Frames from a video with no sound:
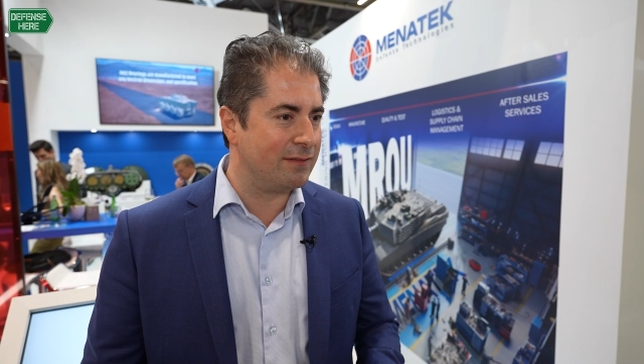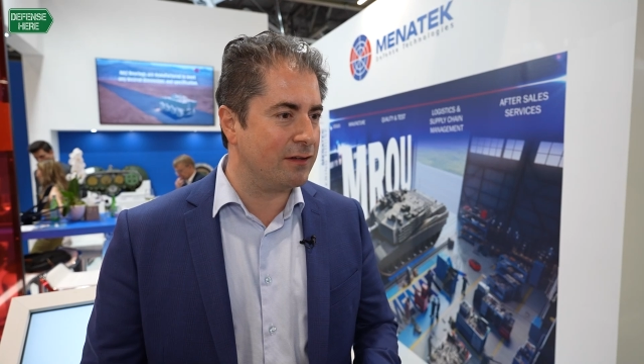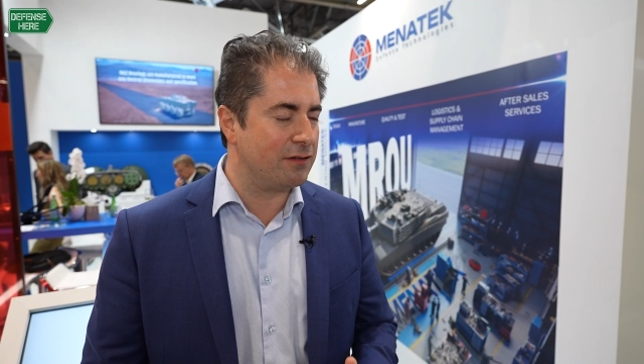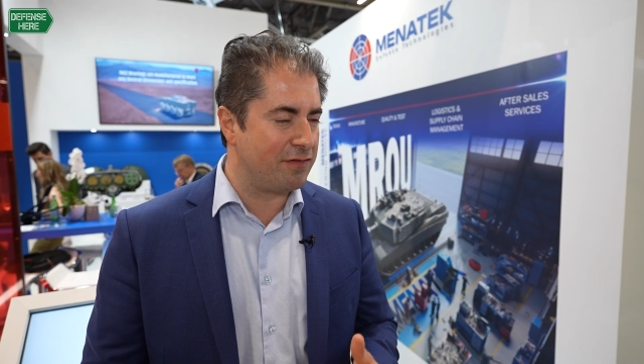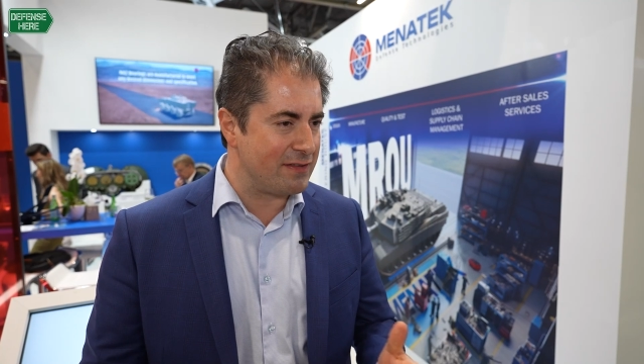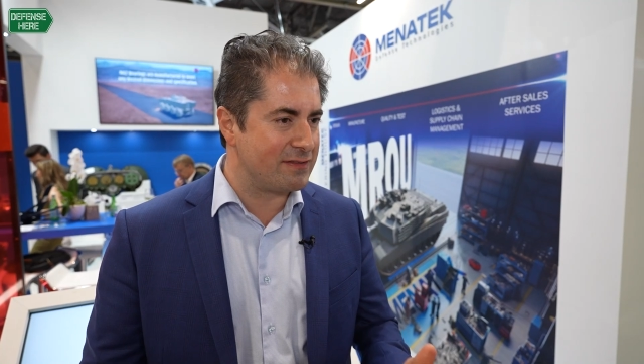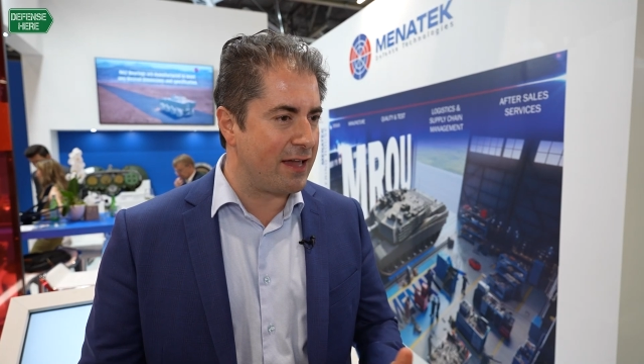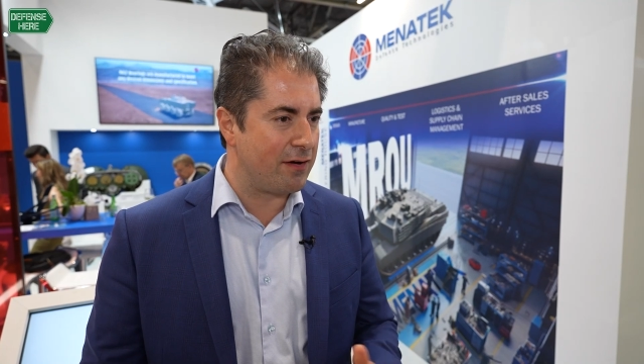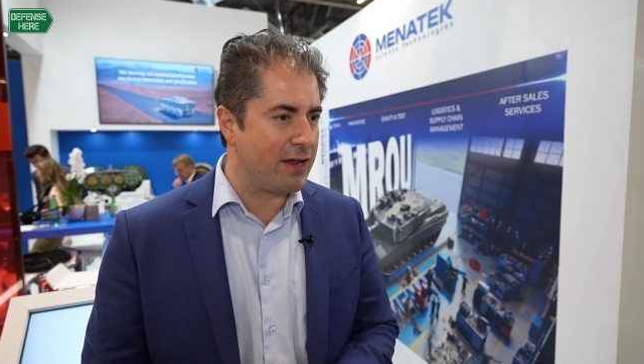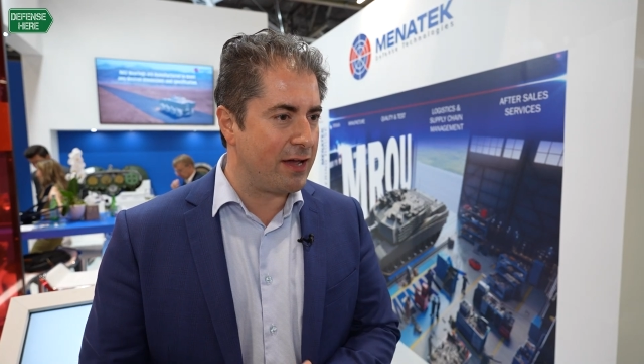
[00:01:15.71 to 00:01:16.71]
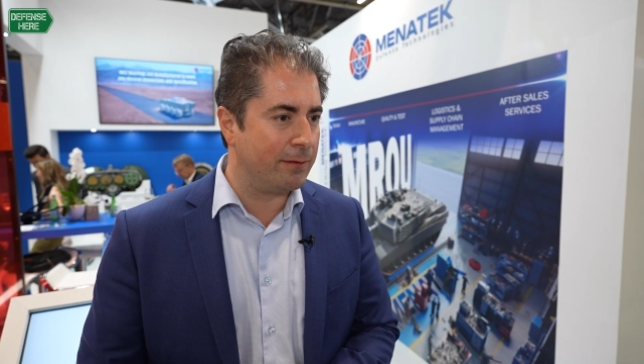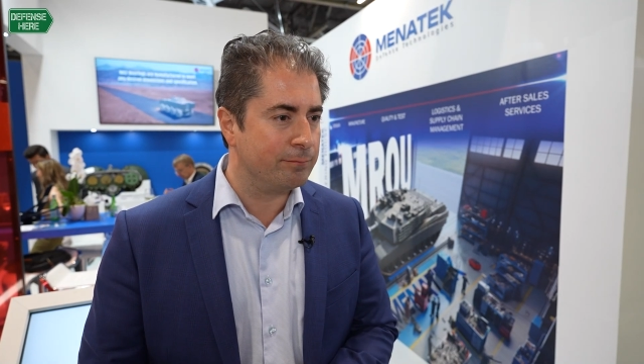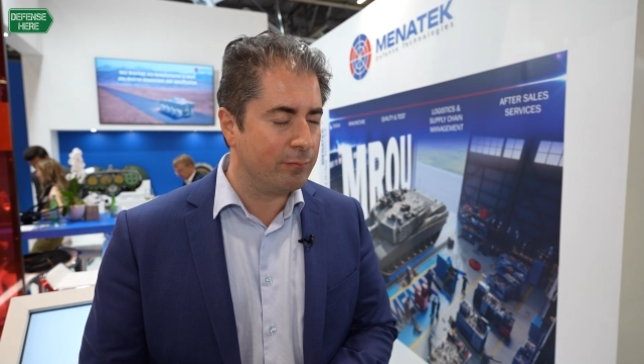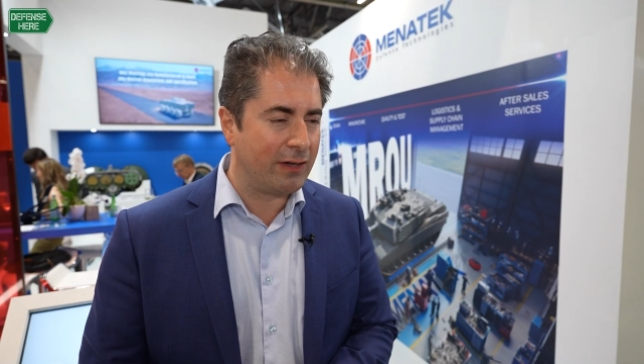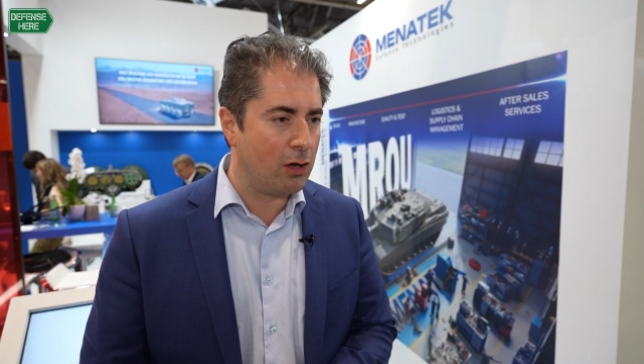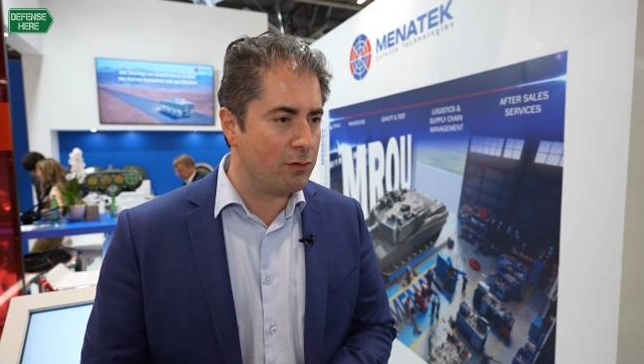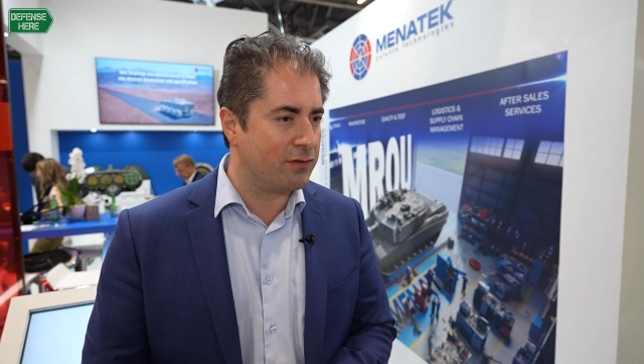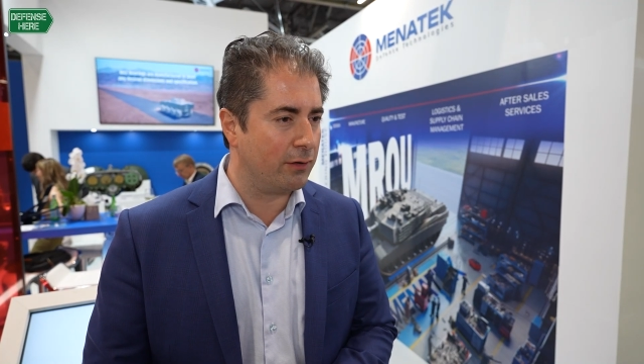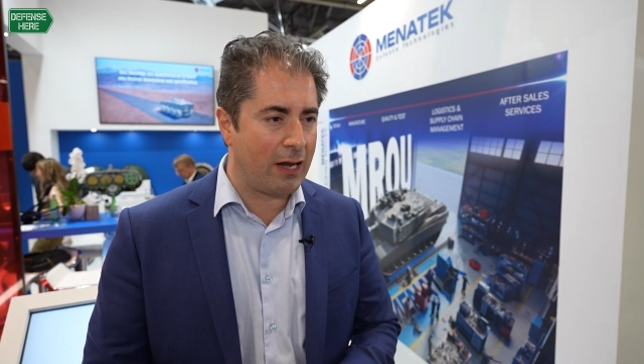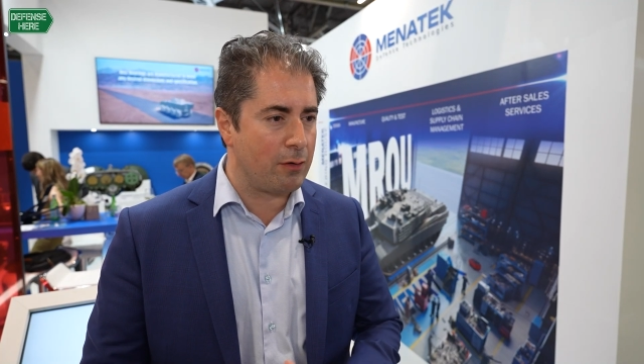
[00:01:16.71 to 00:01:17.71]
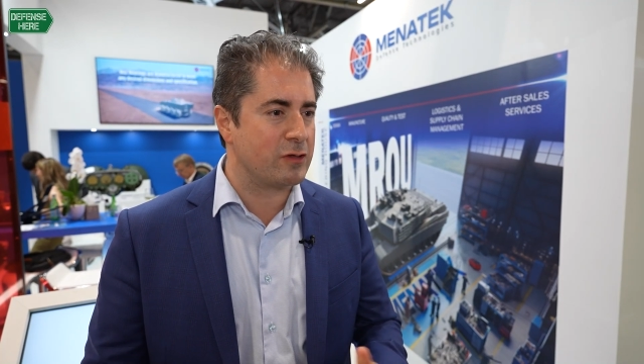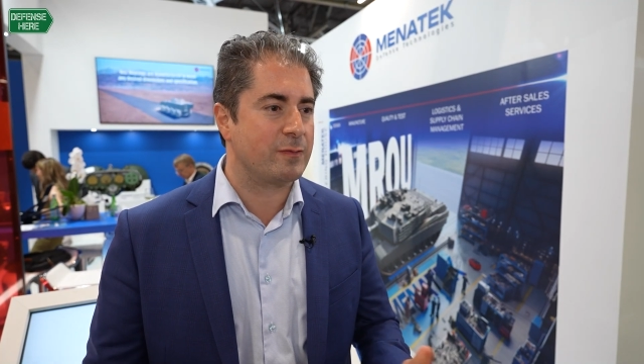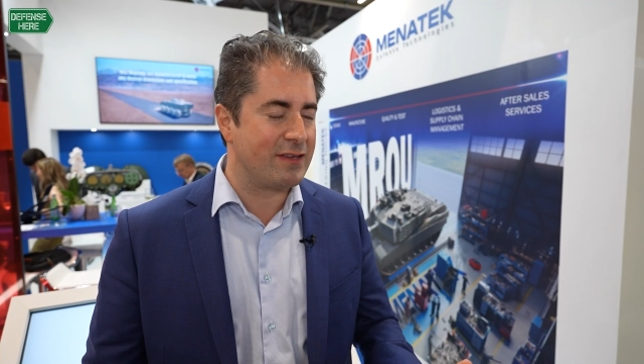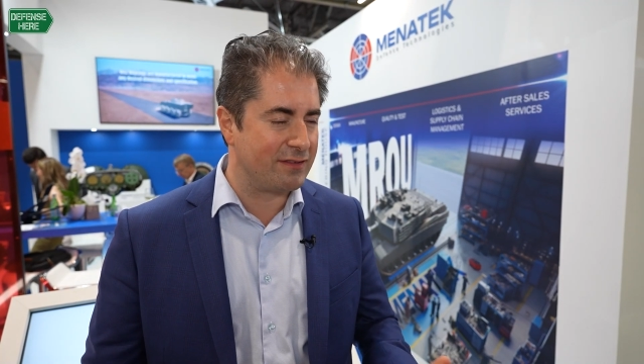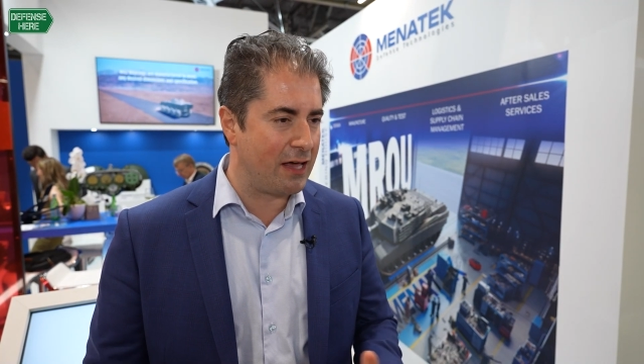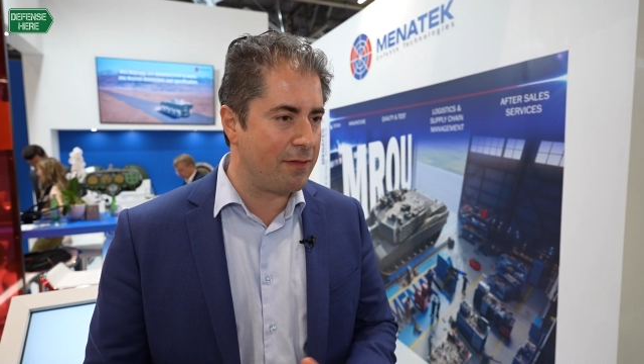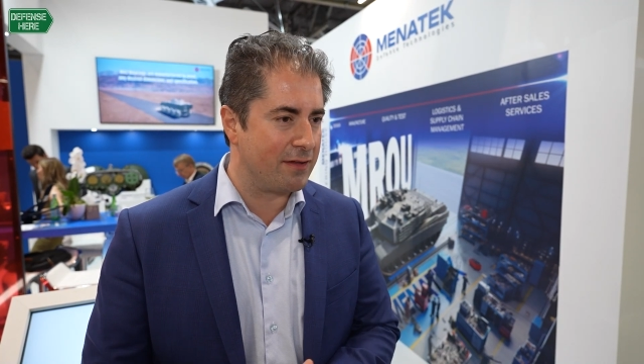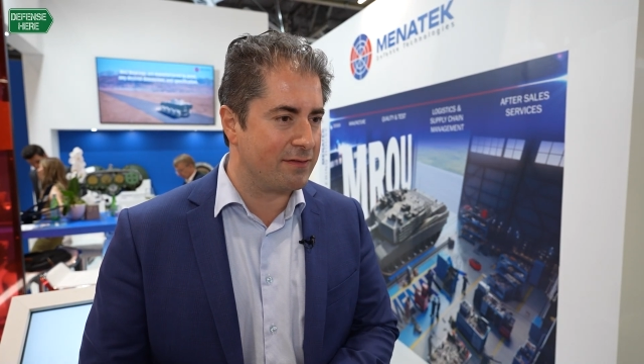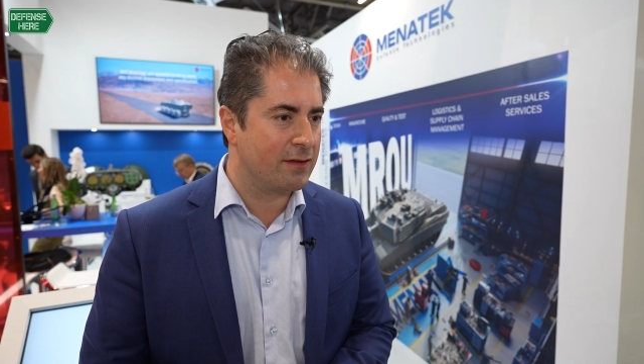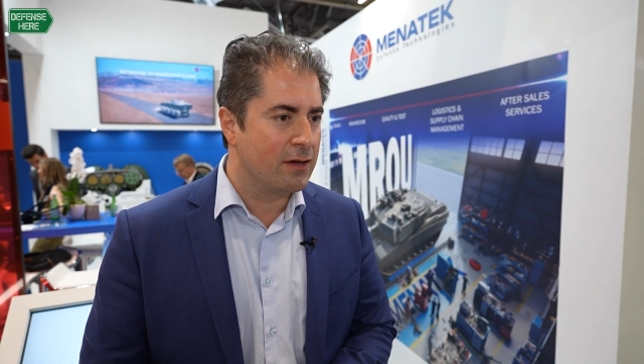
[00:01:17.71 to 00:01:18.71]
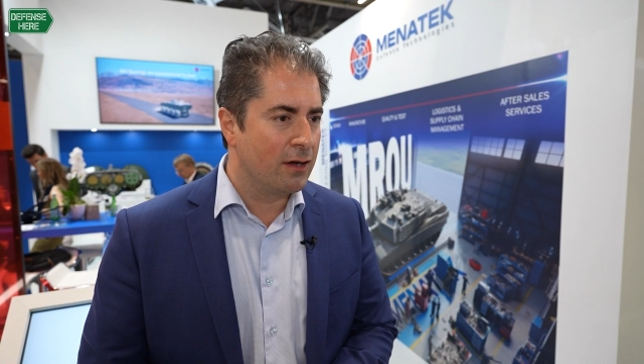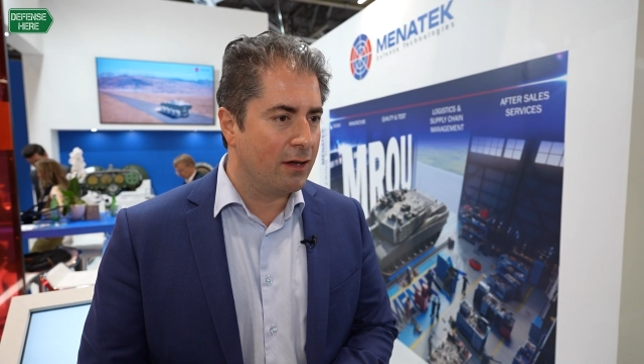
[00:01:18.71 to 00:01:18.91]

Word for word: in the defense area, but also in aerospace and others,